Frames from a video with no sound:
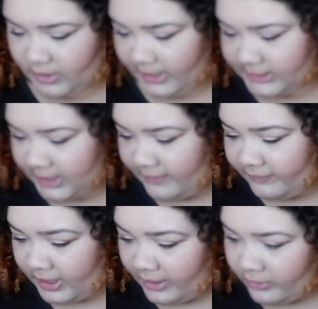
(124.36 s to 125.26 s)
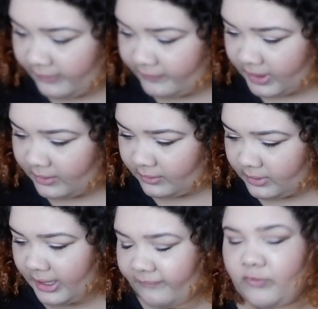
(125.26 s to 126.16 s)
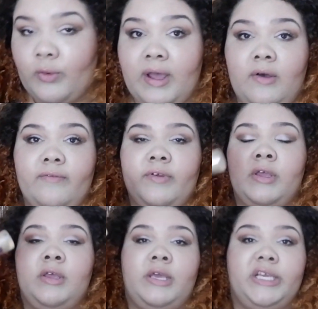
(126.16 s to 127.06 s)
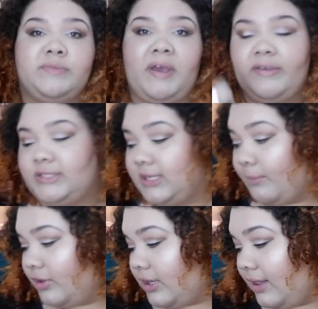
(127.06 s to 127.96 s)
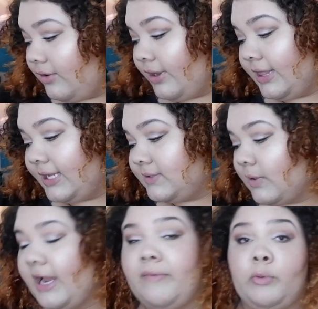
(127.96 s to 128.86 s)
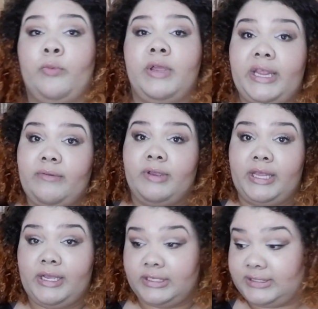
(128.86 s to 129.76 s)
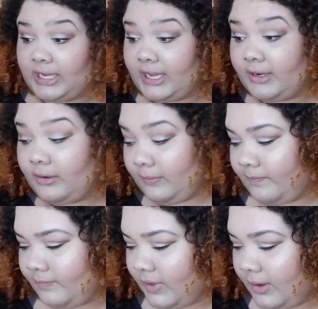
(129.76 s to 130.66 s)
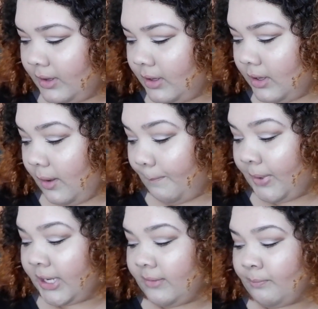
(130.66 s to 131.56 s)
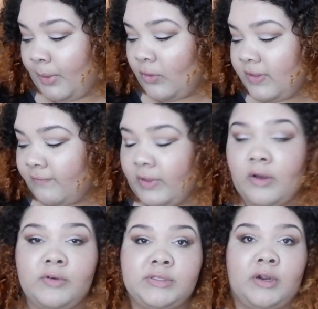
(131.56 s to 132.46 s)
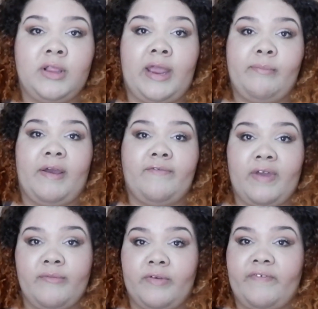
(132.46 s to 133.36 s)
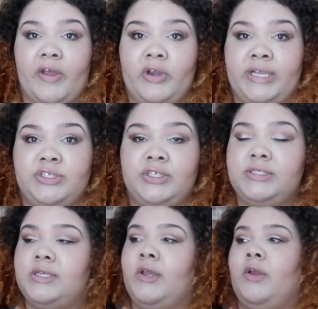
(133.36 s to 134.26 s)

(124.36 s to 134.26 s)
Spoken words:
Is it F10 or F10? F12 is my summer color, and that's when I have a really, really good tan. But both of those are like my favorite foundations.